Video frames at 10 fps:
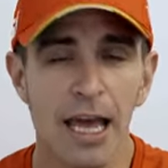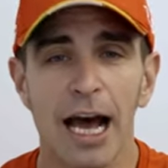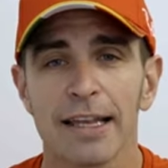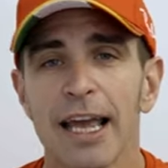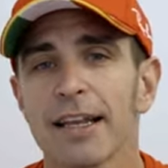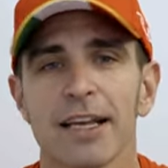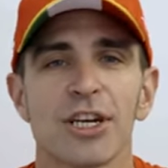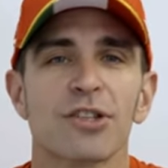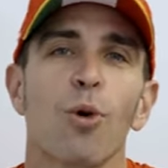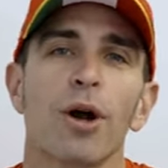At the end, I
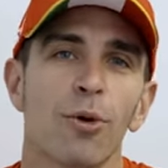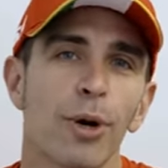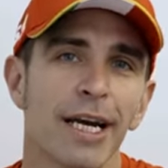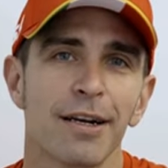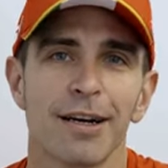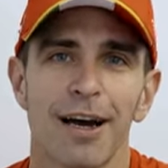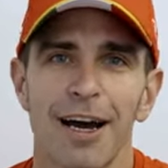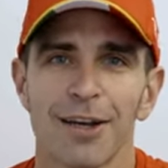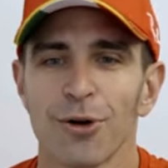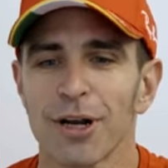just want to win.
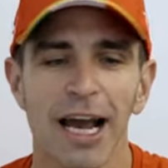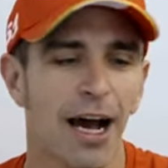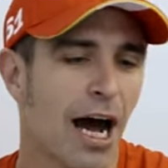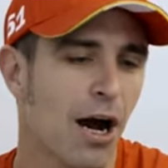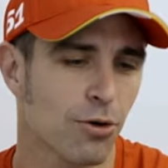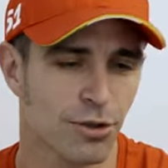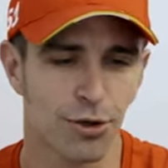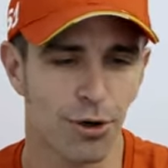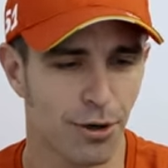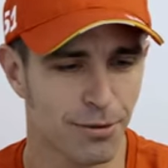I don't care how,
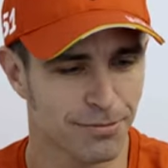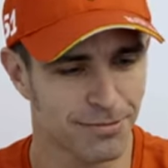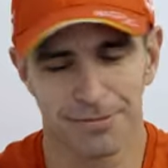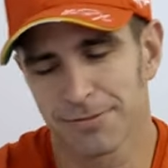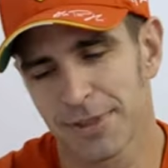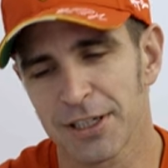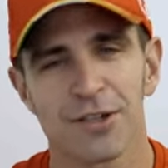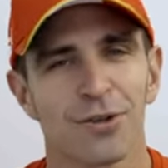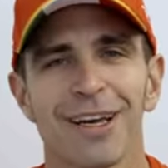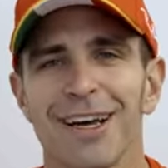so this
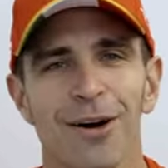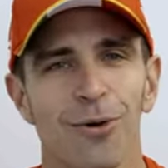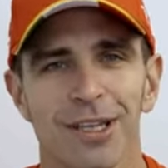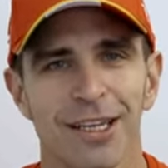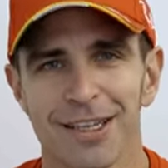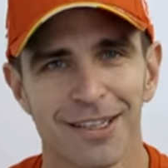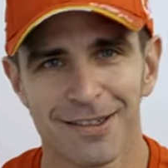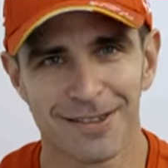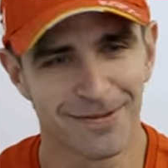is what I did.